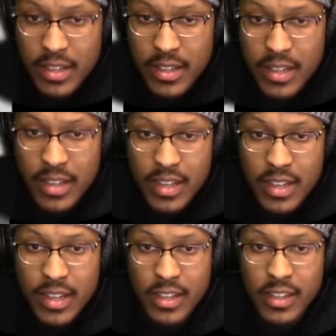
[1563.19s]
That.
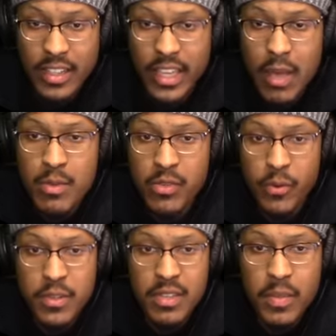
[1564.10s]
Of course, the game is
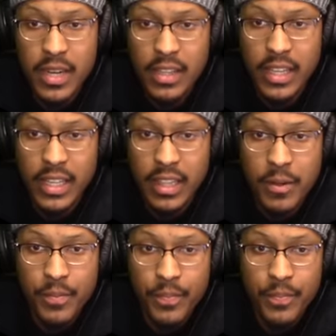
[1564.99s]
forcing to me to look me
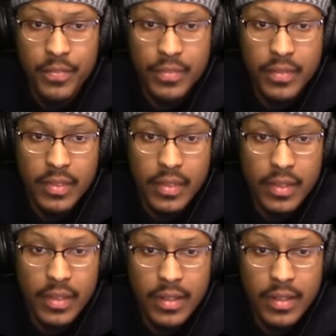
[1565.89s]
at them. what I want.